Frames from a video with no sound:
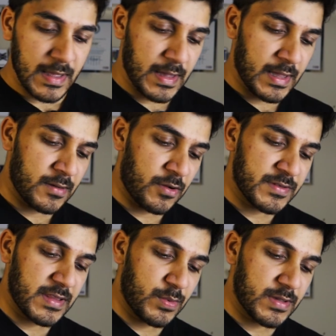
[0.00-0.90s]
And
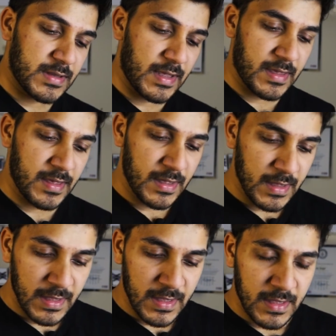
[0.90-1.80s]
obviously there was like,
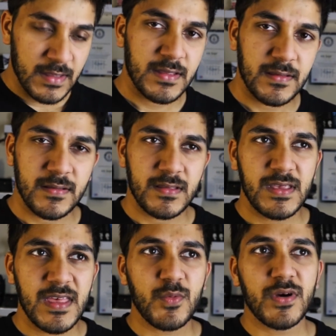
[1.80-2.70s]

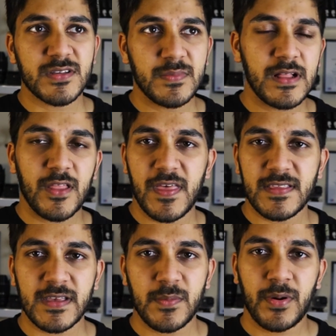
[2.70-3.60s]
yeah, there were some little things
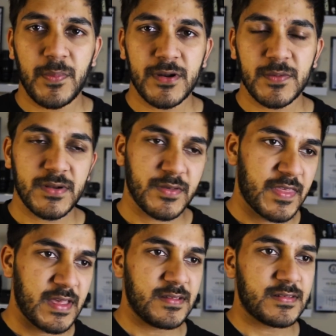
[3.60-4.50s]
that kept popping up, you know,
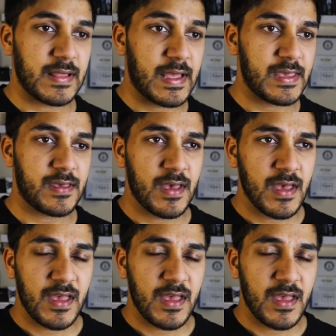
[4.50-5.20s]
things like